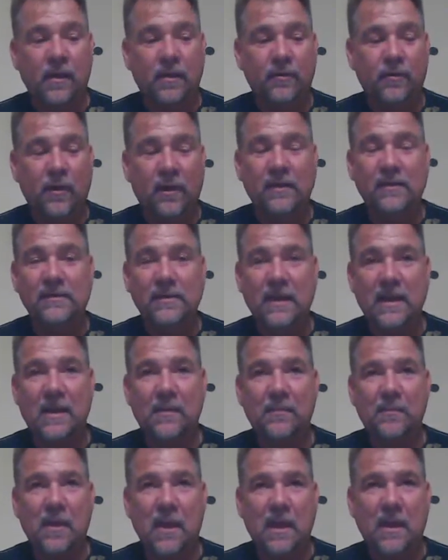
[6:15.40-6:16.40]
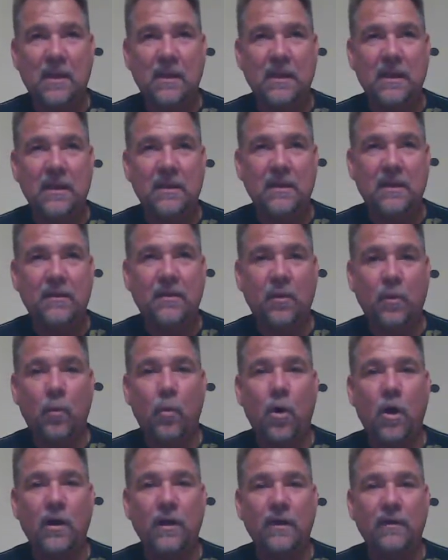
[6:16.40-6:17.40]
So I'd say I'm kind of getting into the
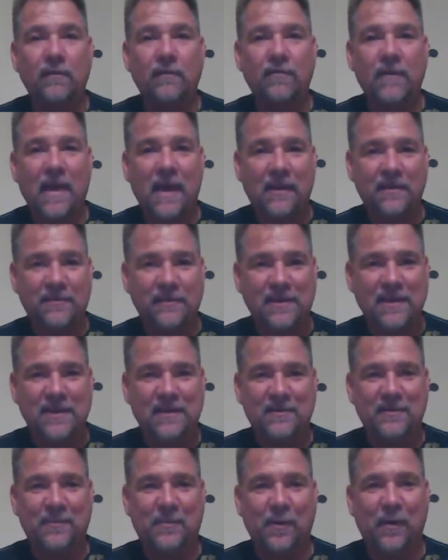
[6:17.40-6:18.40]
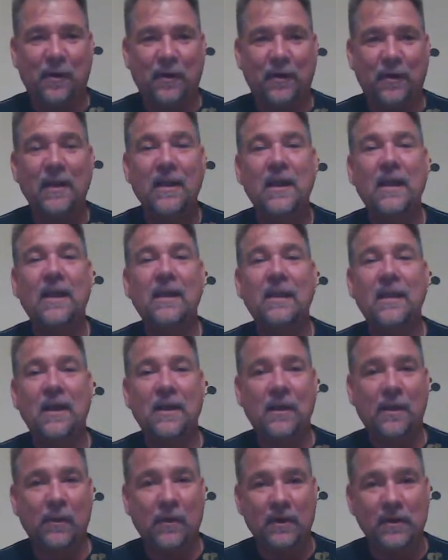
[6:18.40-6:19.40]
walking fast part,
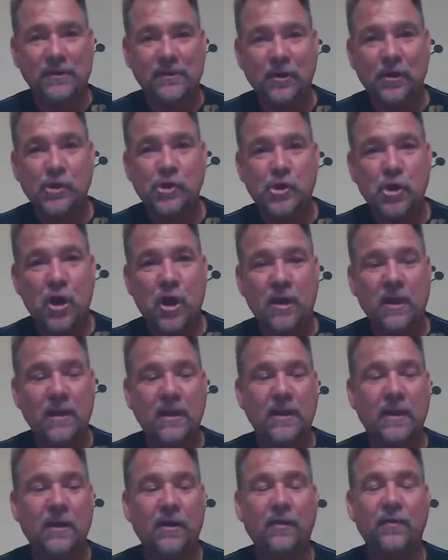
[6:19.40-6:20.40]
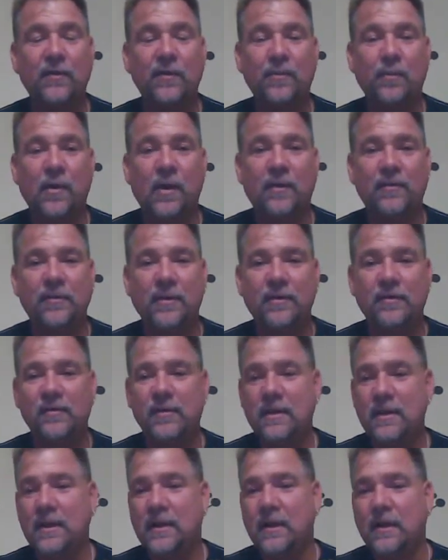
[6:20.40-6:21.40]
getting ready to start jogging here in this process.
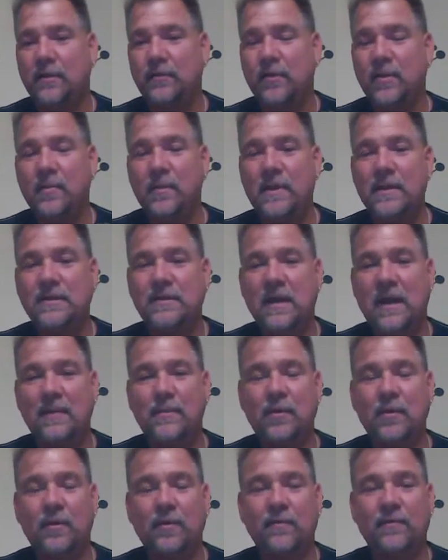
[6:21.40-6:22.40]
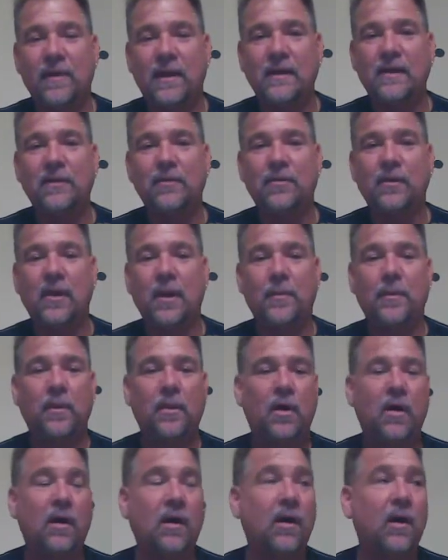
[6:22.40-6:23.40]
So in the meantime, you're invited to come
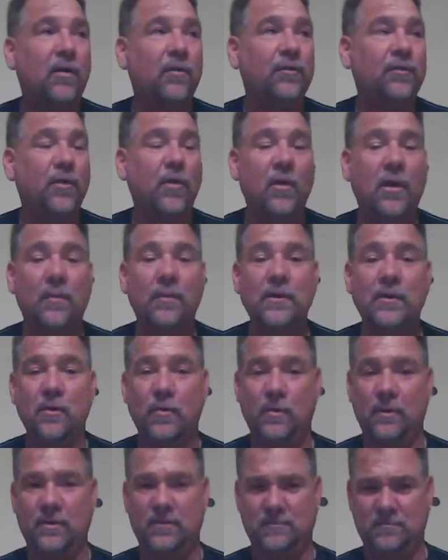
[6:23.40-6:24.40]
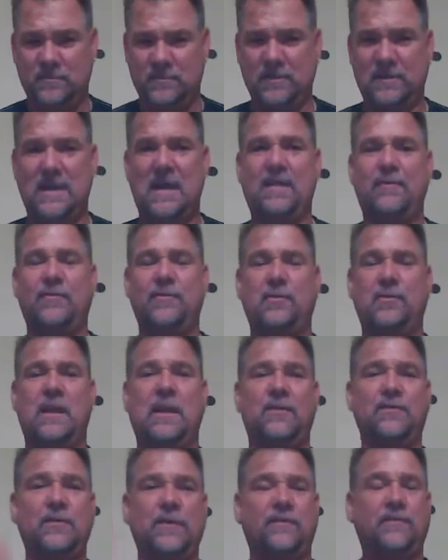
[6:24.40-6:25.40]
along. Also, I'll be doing a lot
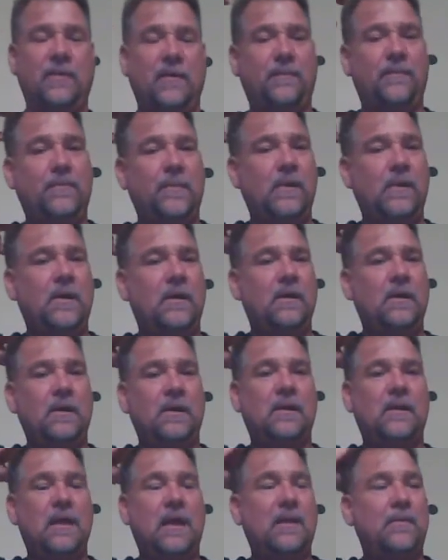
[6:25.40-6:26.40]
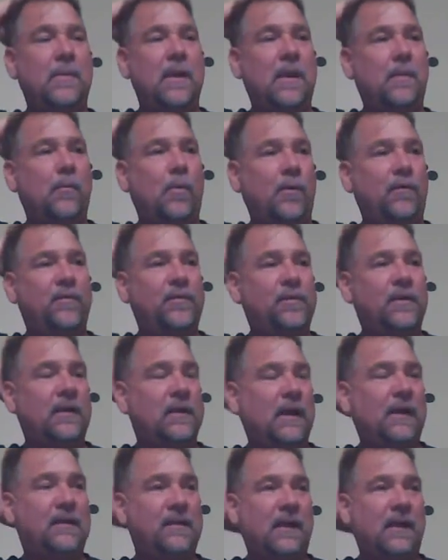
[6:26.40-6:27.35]
of shifting, a lot of metamorphosing.